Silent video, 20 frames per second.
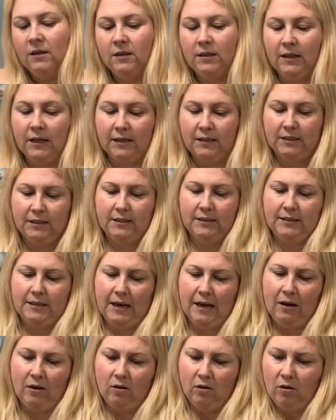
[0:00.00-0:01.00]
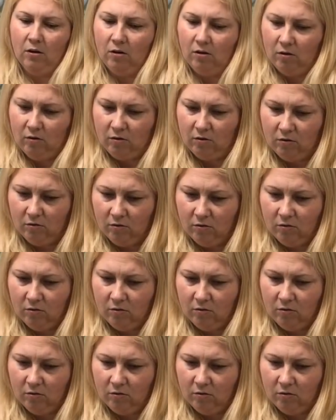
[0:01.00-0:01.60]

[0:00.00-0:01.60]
That's set on